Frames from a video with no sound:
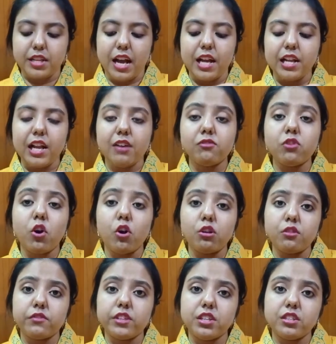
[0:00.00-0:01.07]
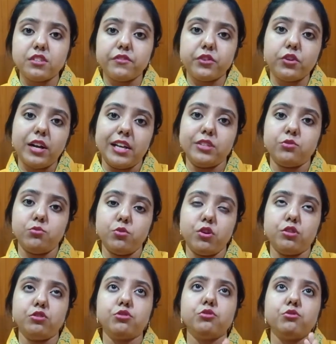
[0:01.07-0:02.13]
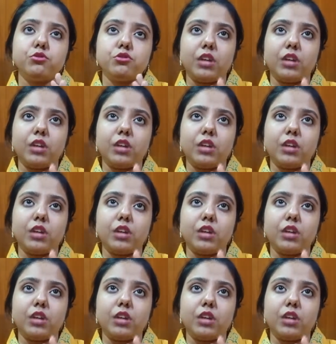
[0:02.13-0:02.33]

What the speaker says: I love all of these. If you guys want to